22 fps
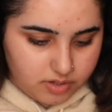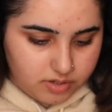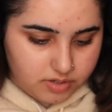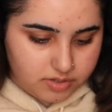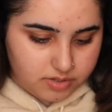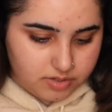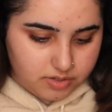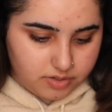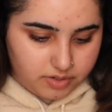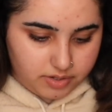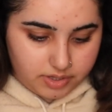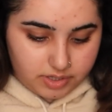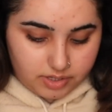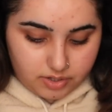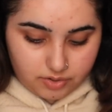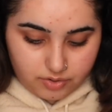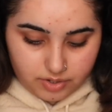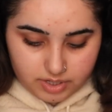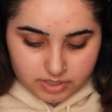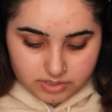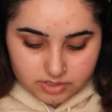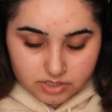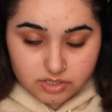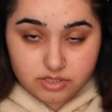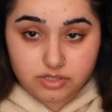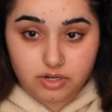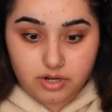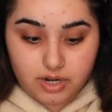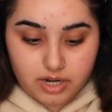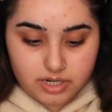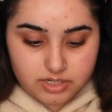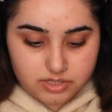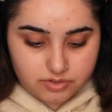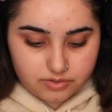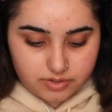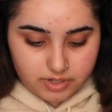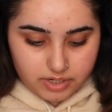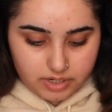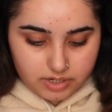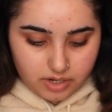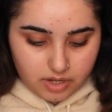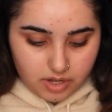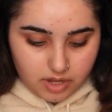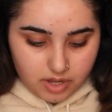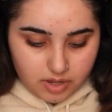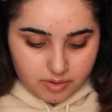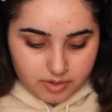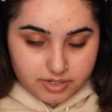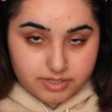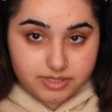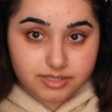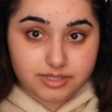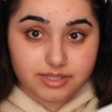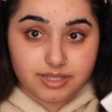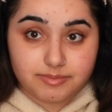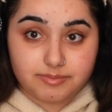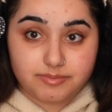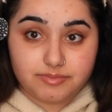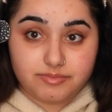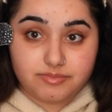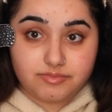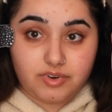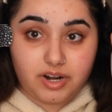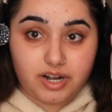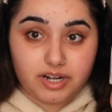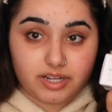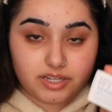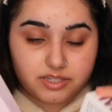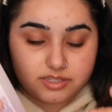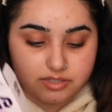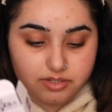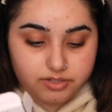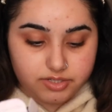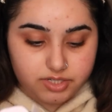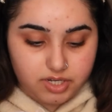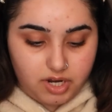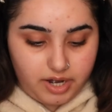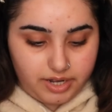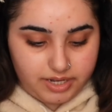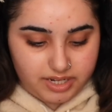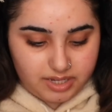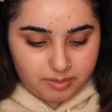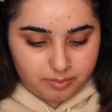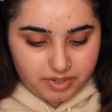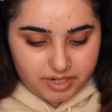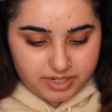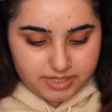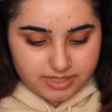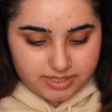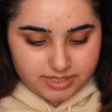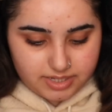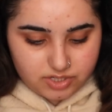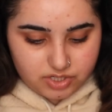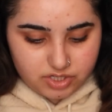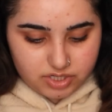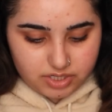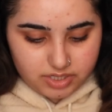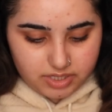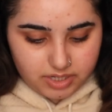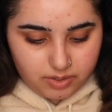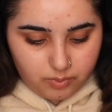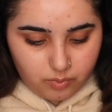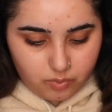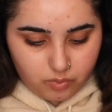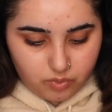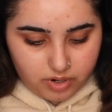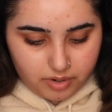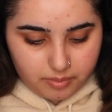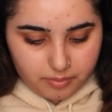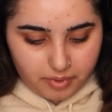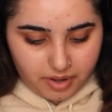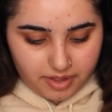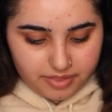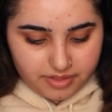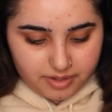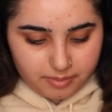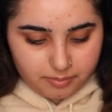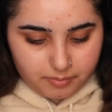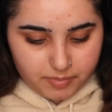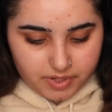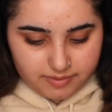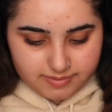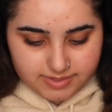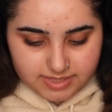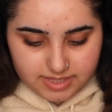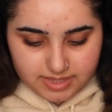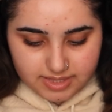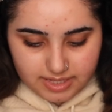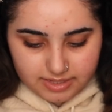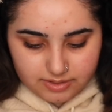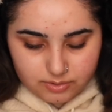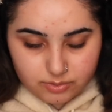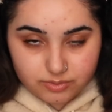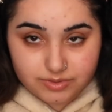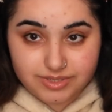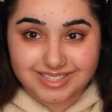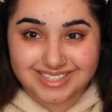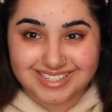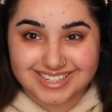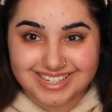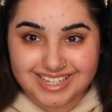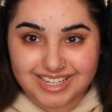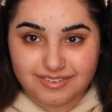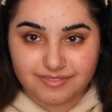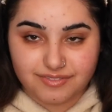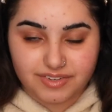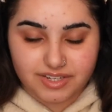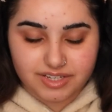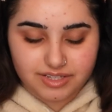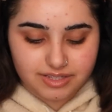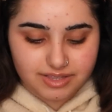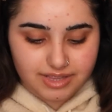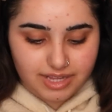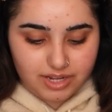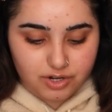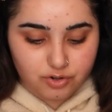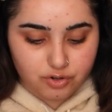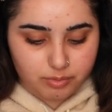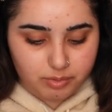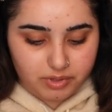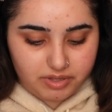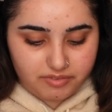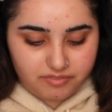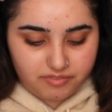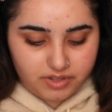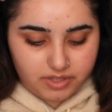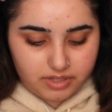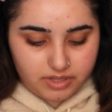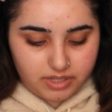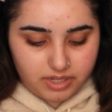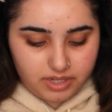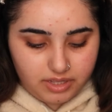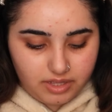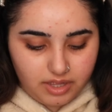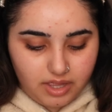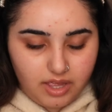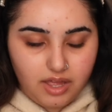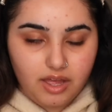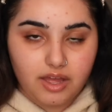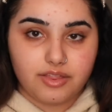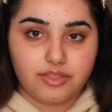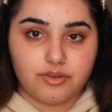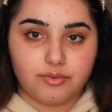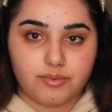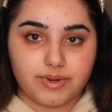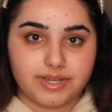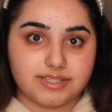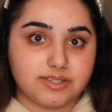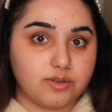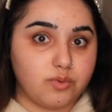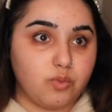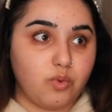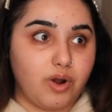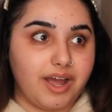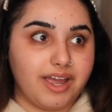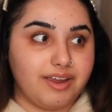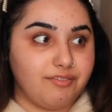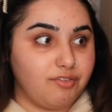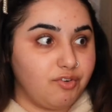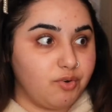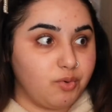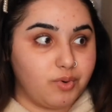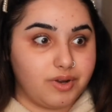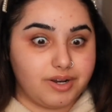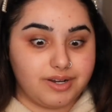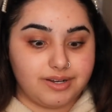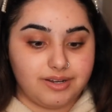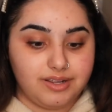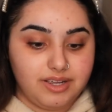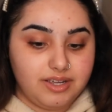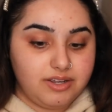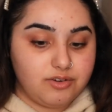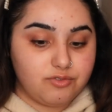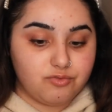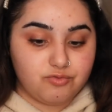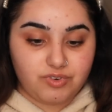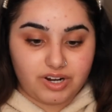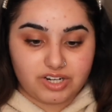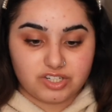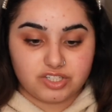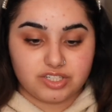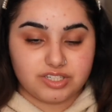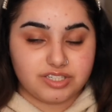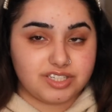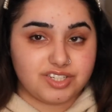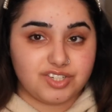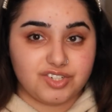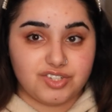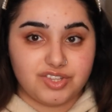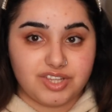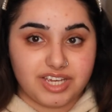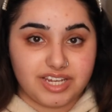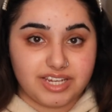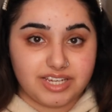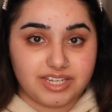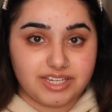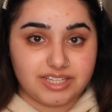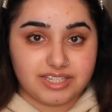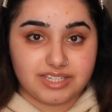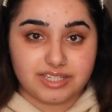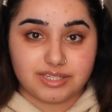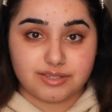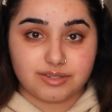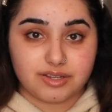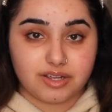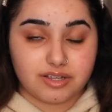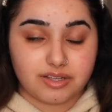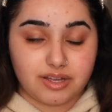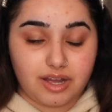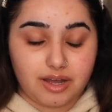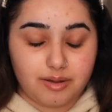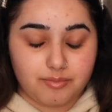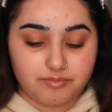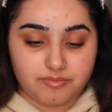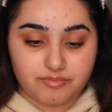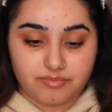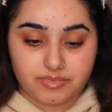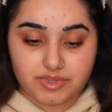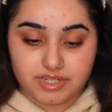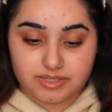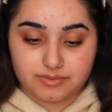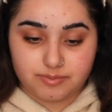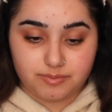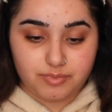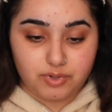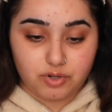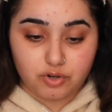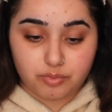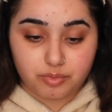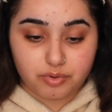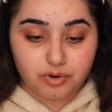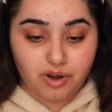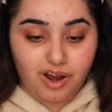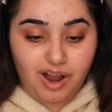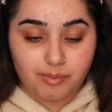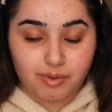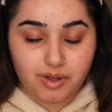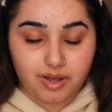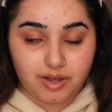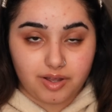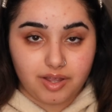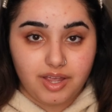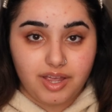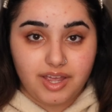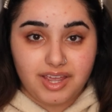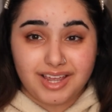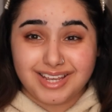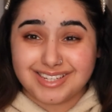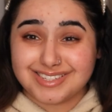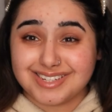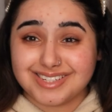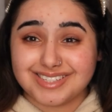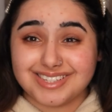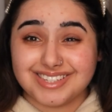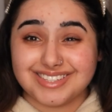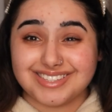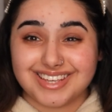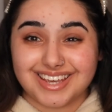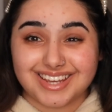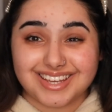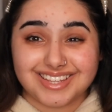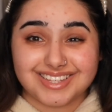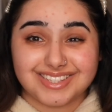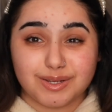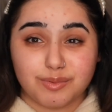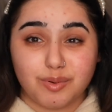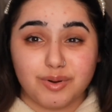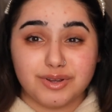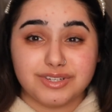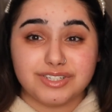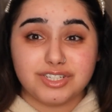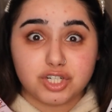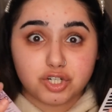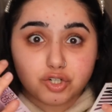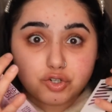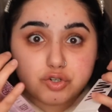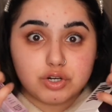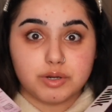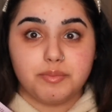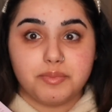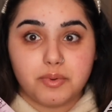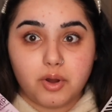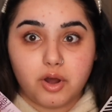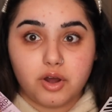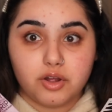Sorry, the ingredients are so hard to read because the writing is so tiny, but essentially what I think gives it that little sticky feeling, that grippy feeling, the reason why everyone rushes to this milk primer is because it's like supposed to grip